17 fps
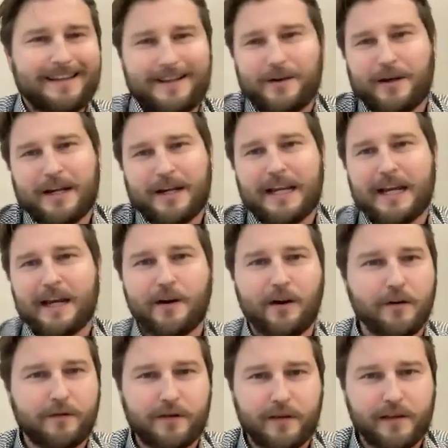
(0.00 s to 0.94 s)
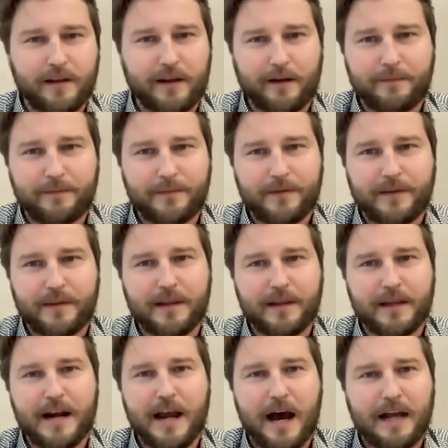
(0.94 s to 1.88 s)
you can get over the
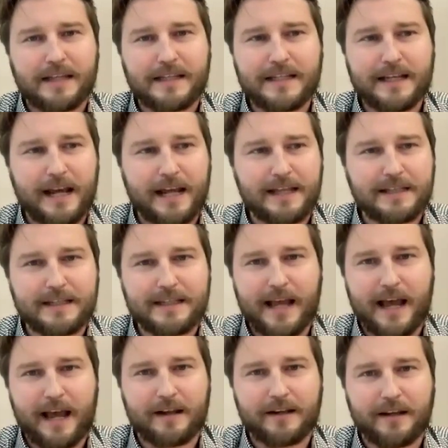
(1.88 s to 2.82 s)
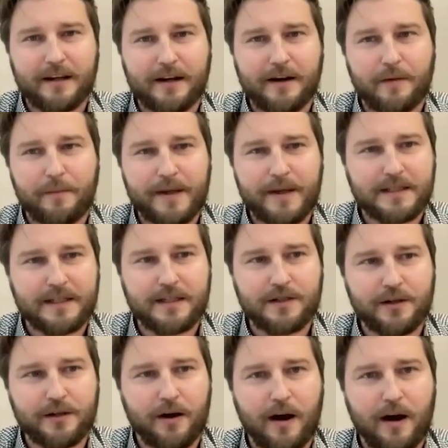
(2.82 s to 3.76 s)
the nonsense that, you know,
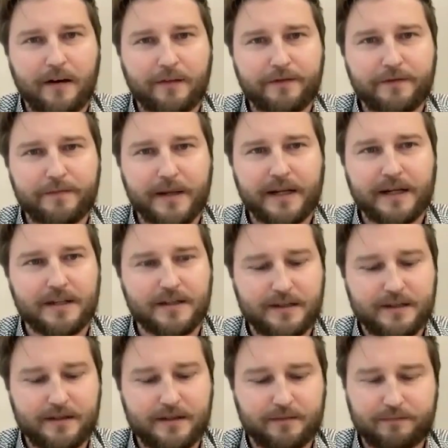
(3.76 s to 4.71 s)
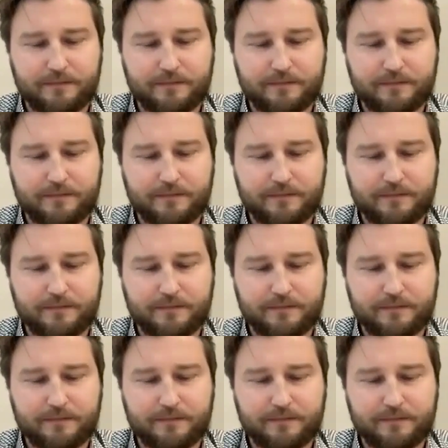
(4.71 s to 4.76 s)
pisses you off because,